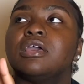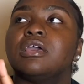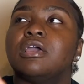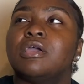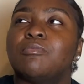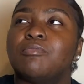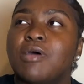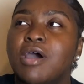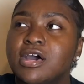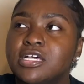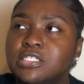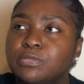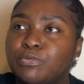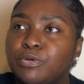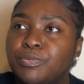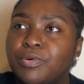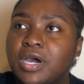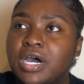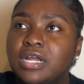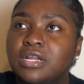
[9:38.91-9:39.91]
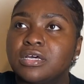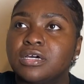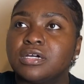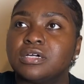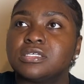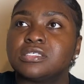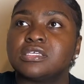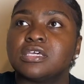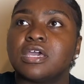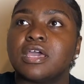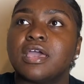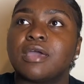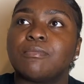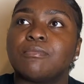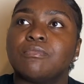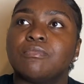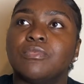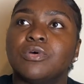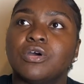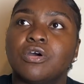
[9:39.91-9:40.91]
Impossible products
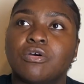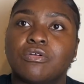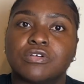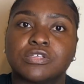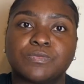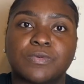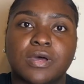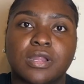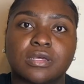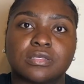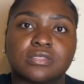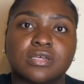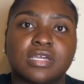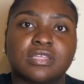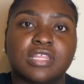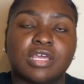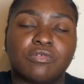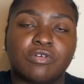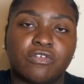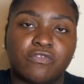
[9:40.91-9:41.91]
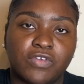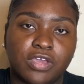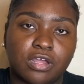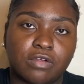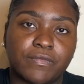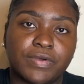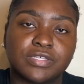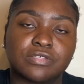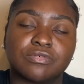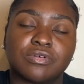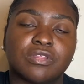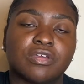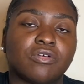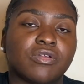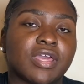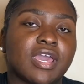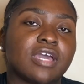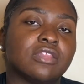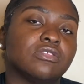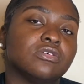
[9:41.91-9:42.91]
and Mykonos products. Like they were a vegan restaurant, they
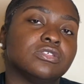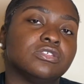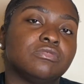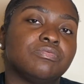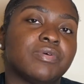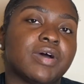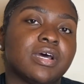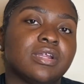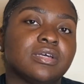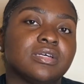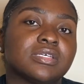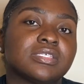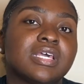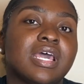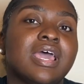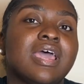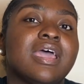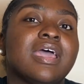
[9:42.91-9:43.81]
only had those two products.